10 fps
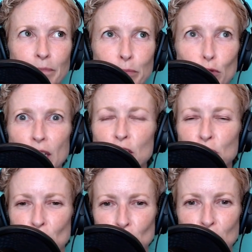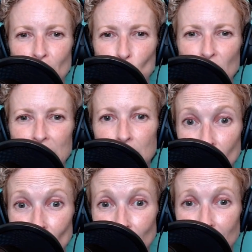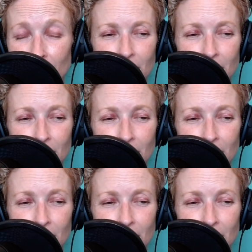brushstrokes that we learn,